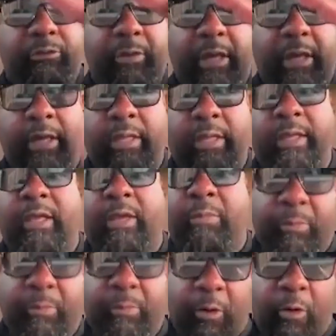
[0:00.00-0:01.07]
of play,
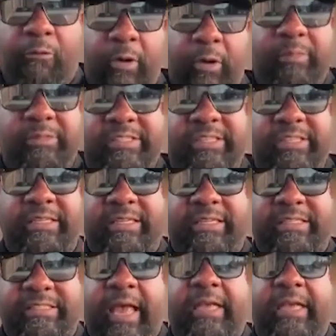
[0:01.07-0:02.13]
but both of them said the
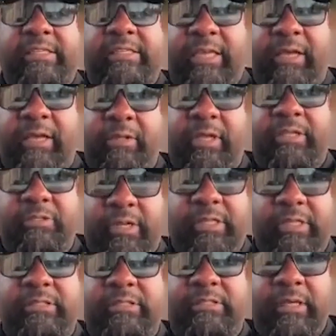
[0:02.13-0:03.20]
exact same thing.
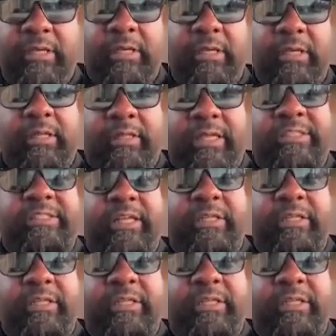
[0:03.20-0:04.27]
So that's
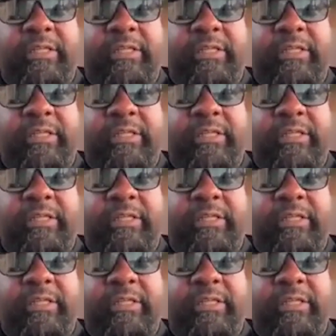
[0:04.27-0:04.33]
letting us